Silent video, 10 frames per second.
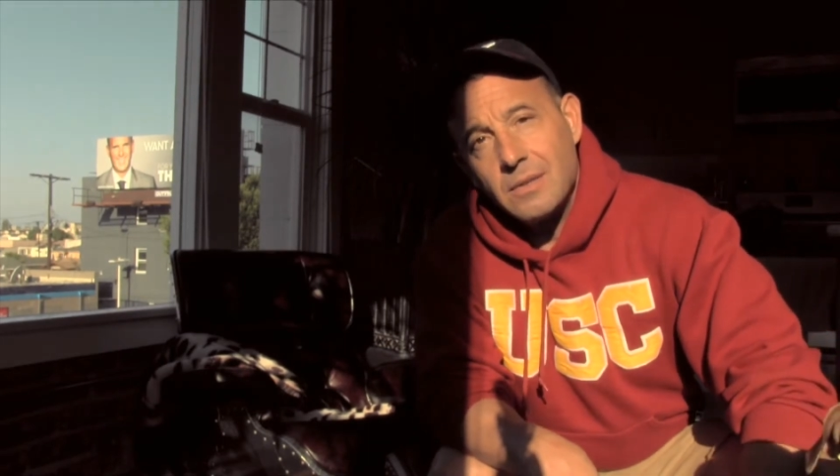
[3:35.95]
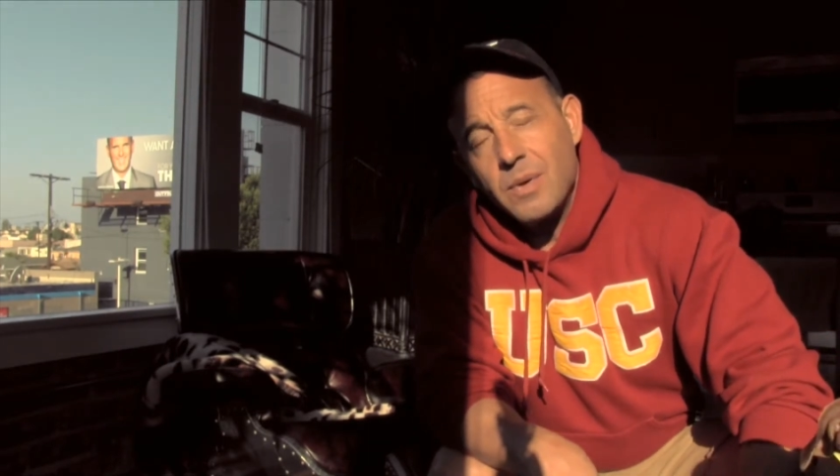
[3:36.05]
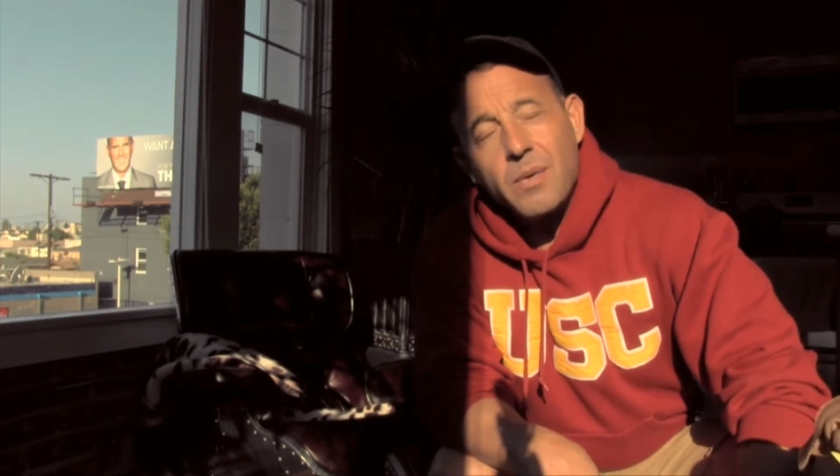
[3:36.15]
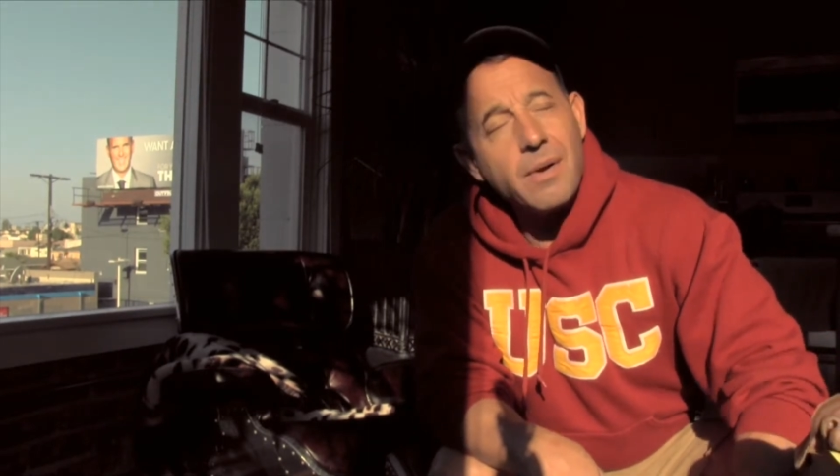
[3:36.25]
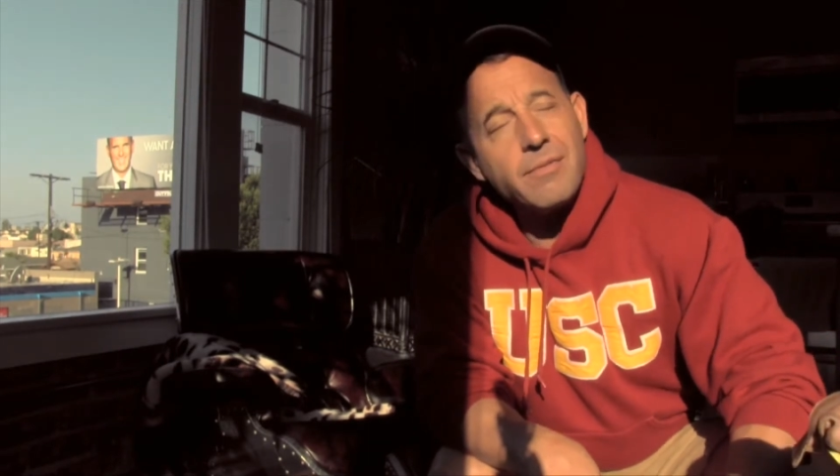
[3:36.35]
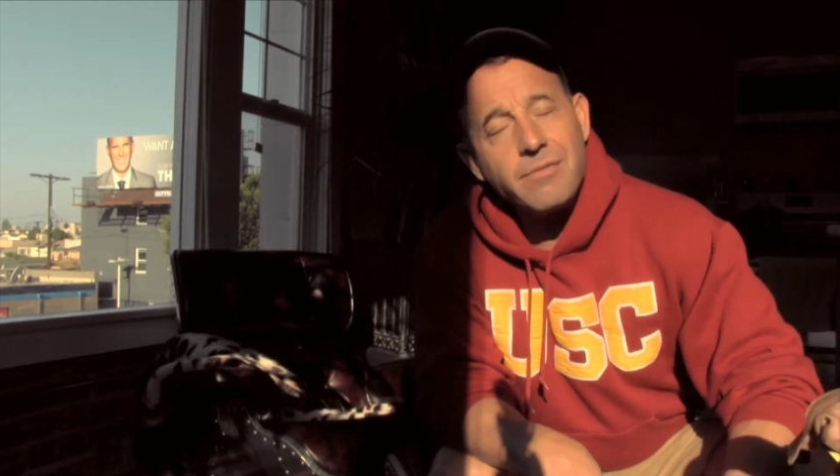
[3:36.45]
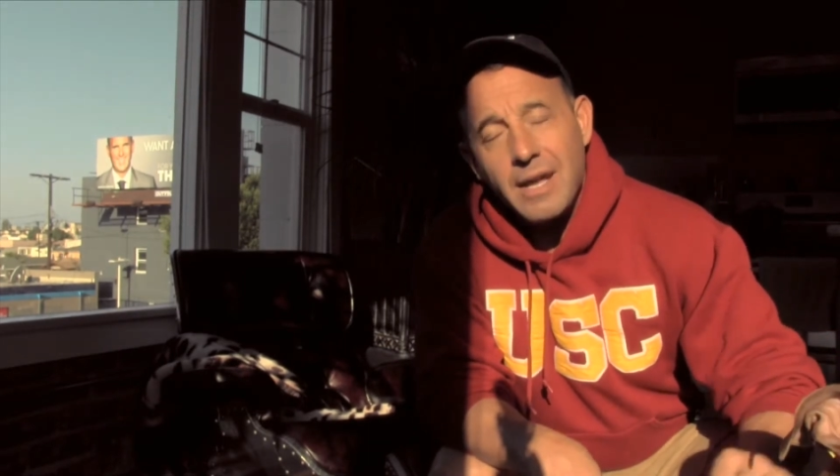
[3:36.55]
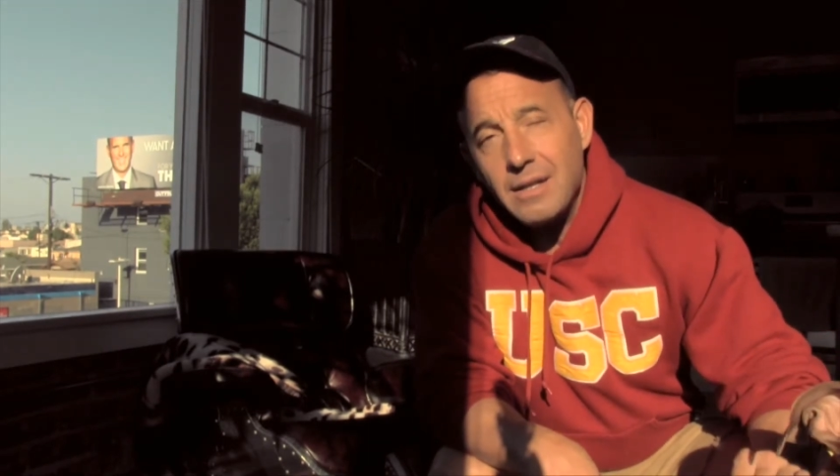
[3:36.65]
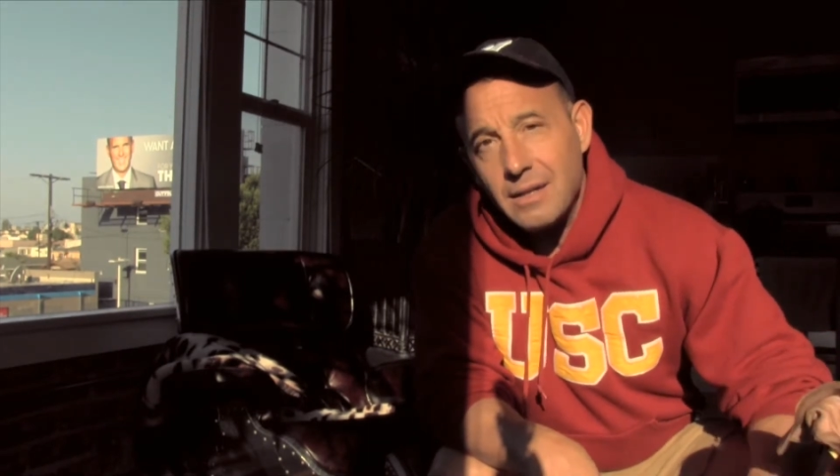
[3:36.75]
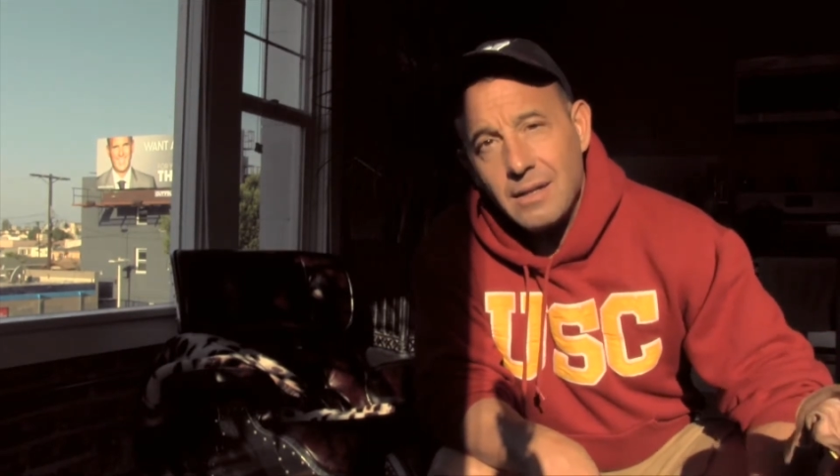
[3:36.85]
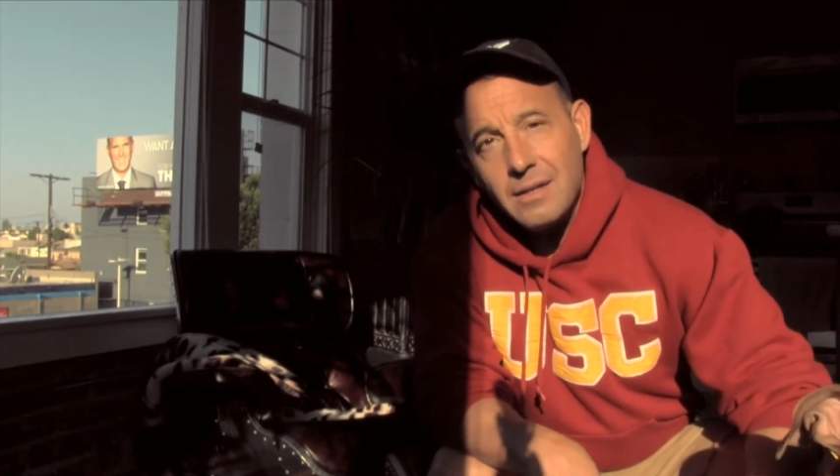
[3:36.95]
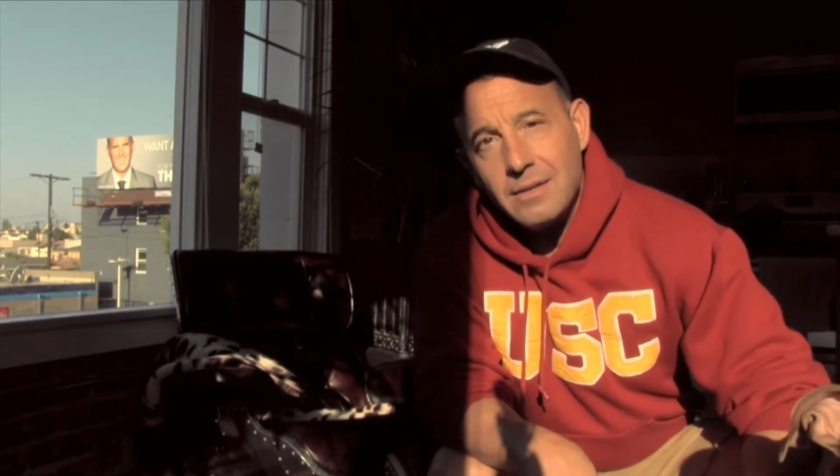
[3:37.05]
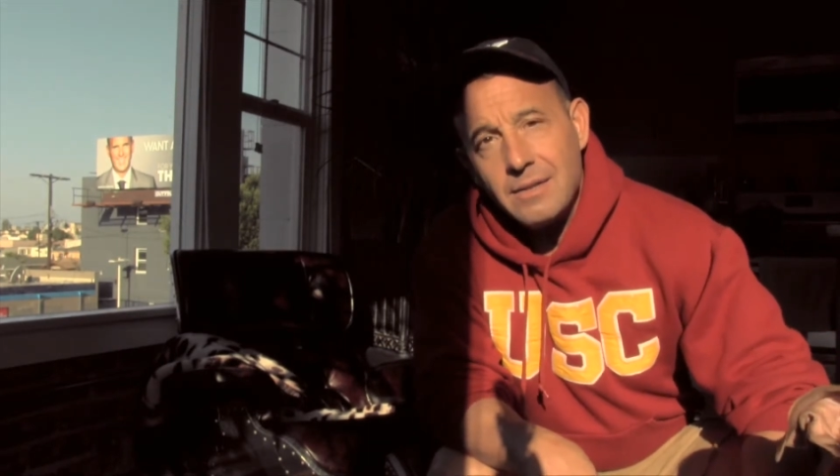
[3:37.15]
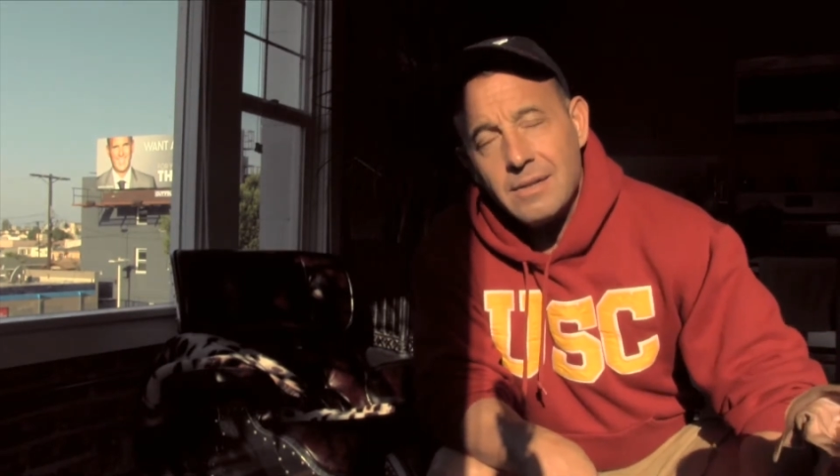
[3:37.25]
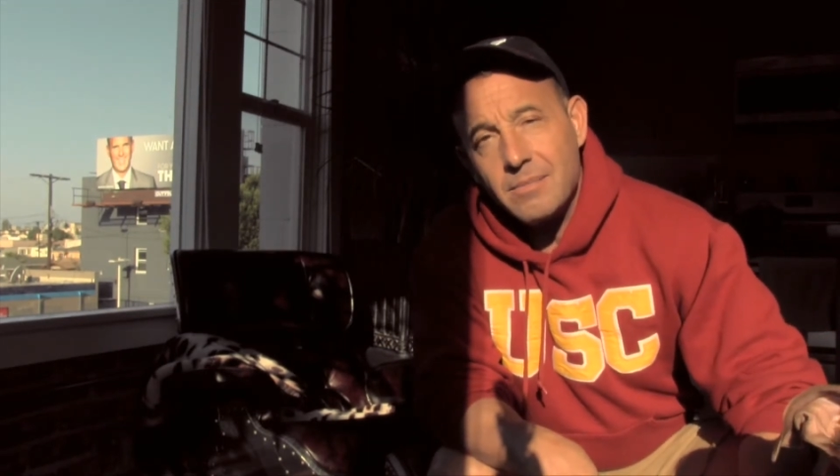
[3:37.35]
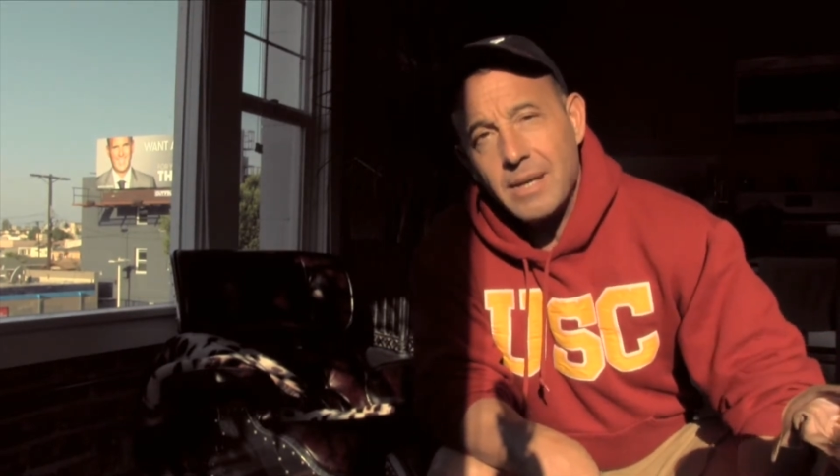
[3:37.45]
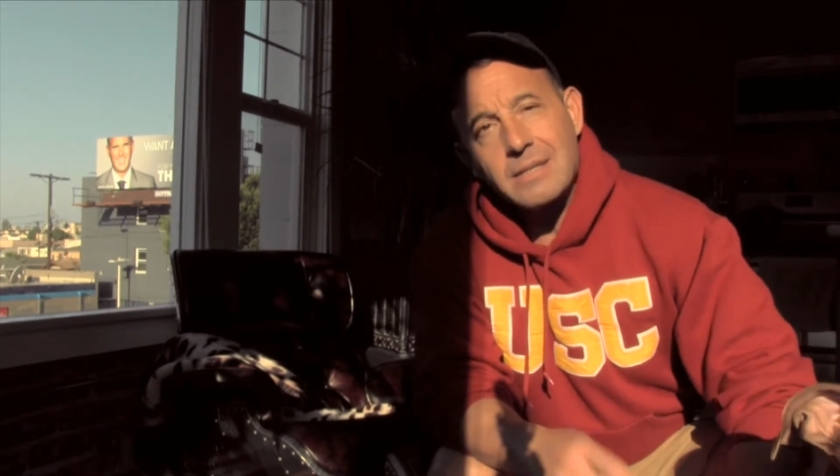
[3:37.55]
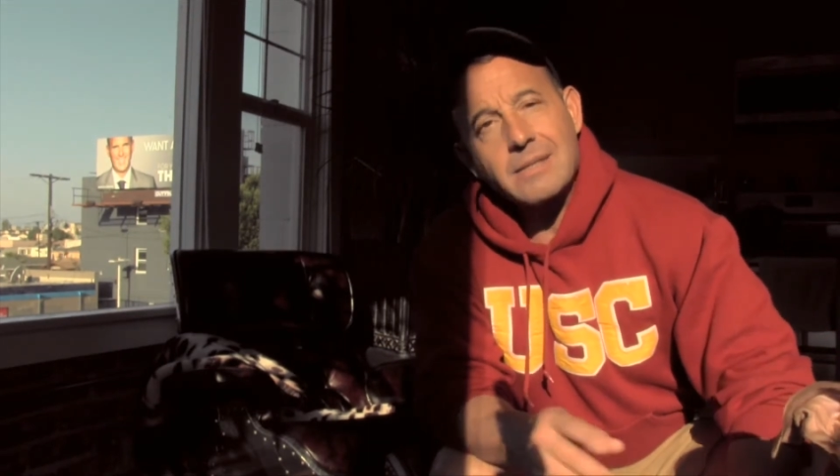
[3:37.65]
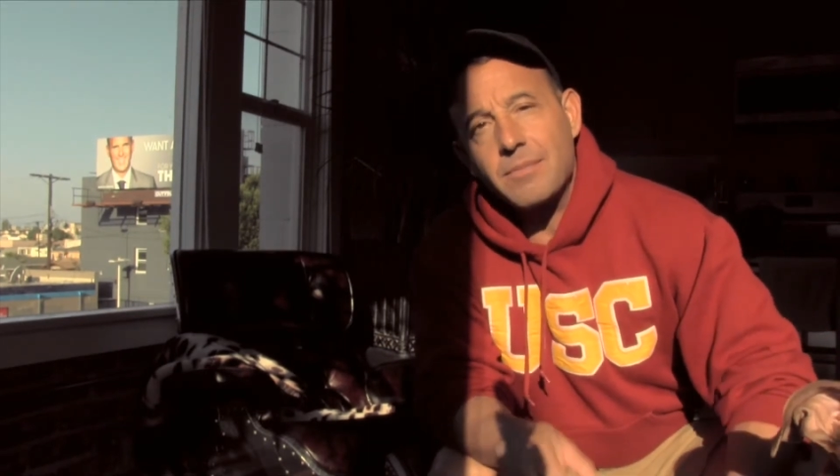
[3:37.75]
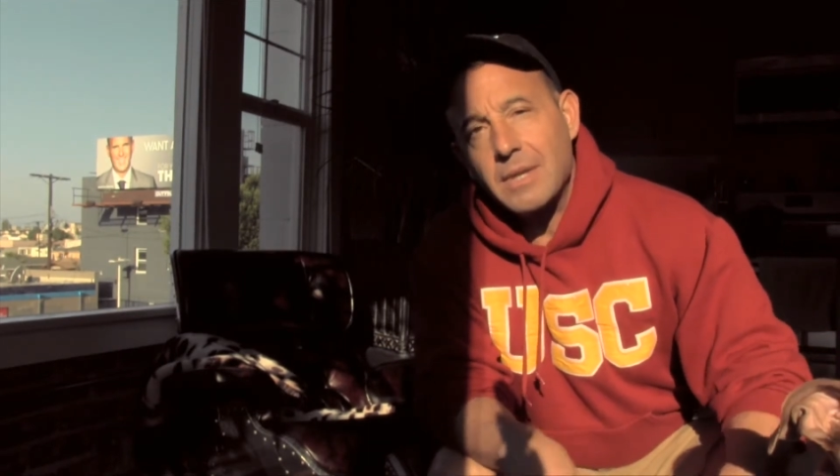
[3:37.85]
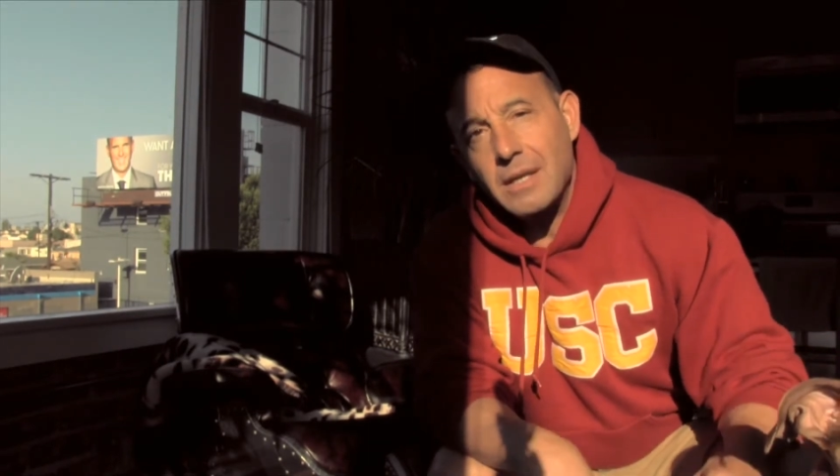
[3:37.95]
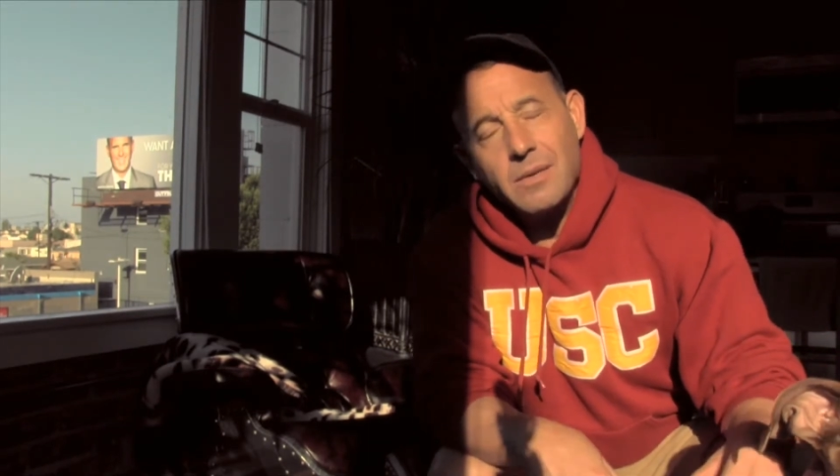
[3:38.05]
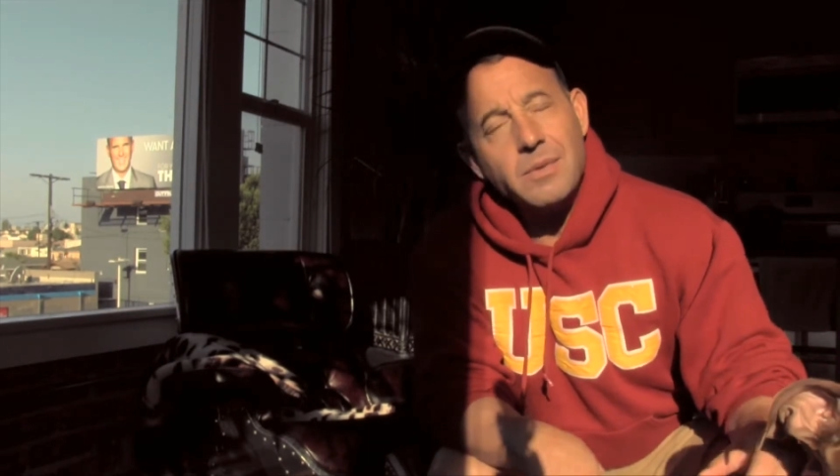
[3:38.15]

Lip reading: We were offended by something you